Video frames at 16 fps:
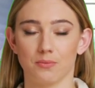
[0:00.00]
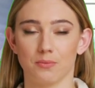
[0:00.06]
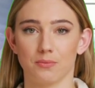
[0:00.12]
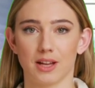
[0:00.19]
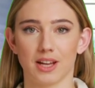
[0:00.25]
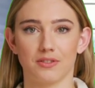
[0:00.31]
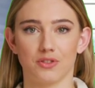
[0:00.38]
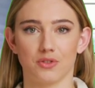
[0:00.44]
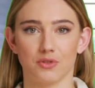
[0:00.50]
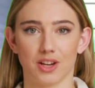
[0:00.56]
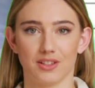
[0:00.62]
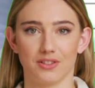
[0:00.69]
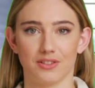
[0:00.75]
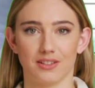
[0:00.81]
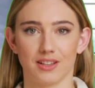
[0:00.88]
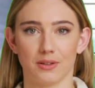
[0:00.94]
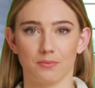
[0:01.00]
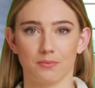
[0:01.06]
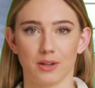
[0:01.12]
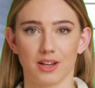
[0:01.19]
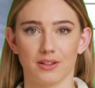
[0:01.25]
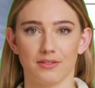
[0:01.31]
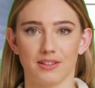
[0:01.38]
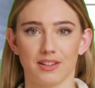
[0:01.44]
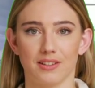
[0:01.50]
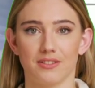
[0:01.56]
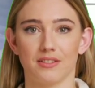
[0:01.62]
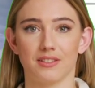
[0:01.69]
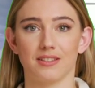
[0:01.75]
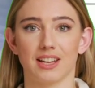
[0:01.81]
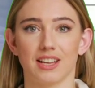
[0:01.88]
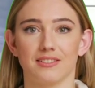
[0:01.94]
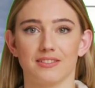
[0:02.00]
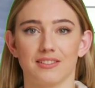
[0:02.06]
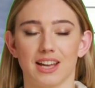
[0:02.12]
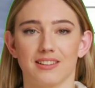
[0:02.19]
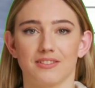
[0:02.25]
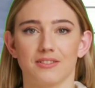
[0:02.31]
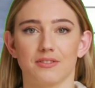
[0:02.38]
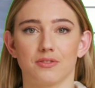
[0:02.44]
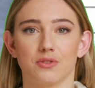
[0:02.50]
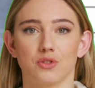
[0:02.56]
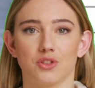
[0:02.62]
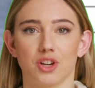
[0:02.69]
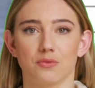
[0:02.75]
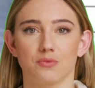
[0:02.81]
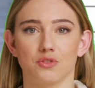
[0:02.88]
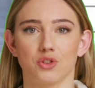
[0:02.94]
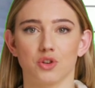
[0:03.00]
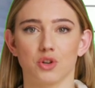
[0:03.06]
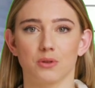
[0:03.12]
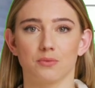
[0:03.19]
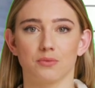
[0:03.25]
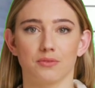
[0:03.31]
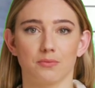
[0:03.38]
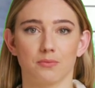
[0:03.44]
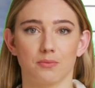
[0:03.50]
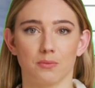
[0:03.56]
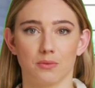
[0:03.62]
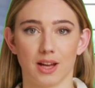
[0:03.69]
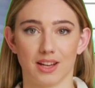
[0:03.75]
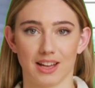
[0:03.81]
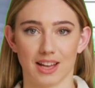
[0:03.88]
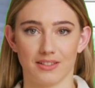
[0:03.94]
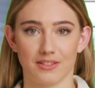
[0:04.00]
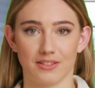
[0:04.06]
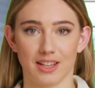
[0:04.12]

Master HTML, CSS, JavaScript, backend